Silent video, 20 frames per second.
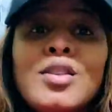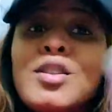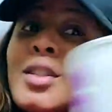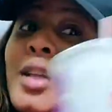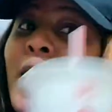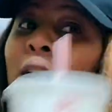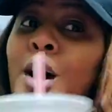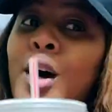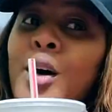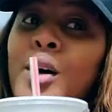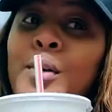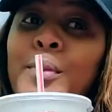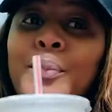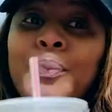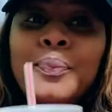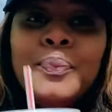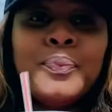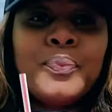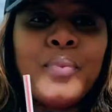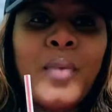So
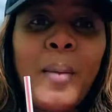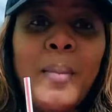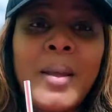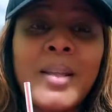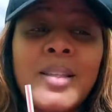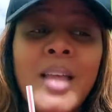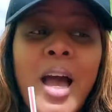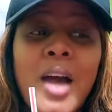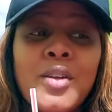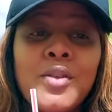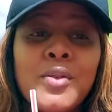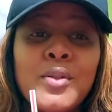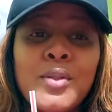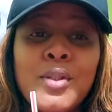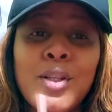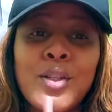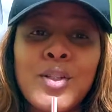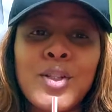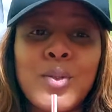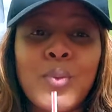
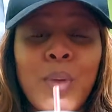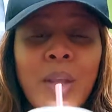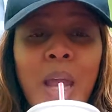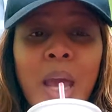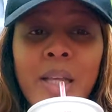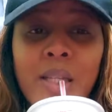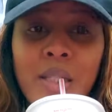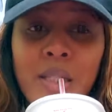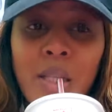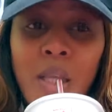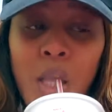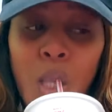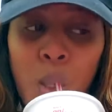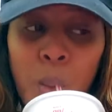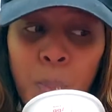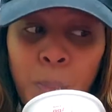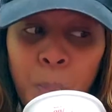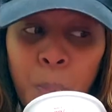McDonald's sweet iced tea.